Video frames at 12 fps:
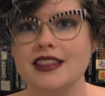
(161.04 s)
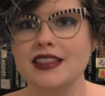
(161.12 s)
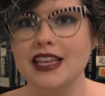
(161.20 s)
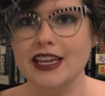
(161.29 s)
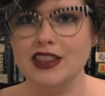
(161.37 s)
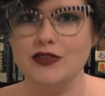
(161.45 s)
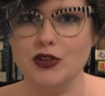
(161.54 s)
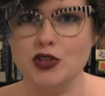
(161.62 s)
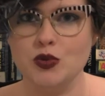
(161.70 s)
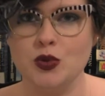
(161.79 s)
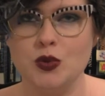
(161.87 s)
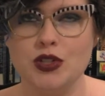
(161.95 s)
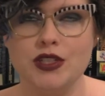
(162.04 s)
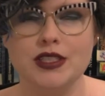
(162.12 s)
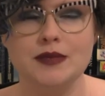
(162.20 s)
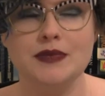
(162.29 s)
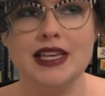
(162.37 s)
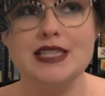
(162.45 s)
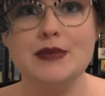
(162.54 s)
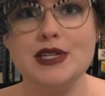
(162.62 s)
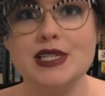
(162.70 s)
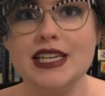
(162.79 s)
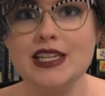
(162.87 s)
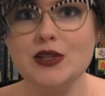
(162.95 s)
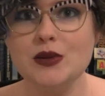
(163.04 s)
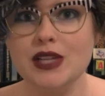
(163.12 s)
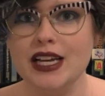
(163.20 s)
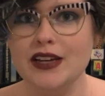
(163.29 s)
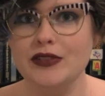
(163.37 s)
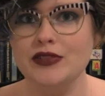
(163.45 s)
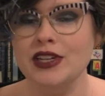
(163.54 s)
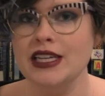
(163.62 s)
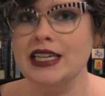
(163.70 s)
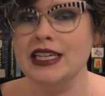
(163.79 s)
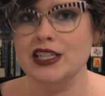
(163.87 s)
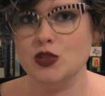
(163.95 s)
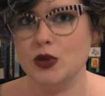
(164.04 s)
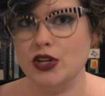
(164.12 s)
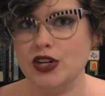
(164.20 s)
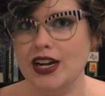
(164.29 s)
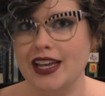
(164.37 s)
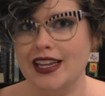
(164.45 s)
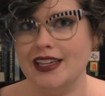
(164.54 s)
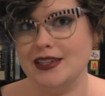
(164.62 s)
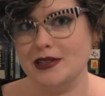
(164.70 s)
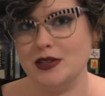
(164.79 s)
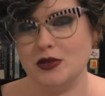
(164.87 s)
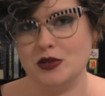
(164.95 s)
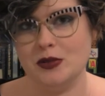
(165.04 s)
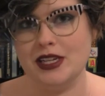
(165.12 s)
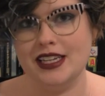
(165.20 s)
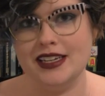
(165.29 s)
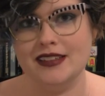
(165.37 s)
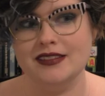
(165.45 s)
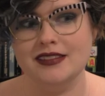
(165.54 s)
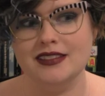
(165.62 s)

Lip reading: the virtual world. As much as I do love Twitter and social media,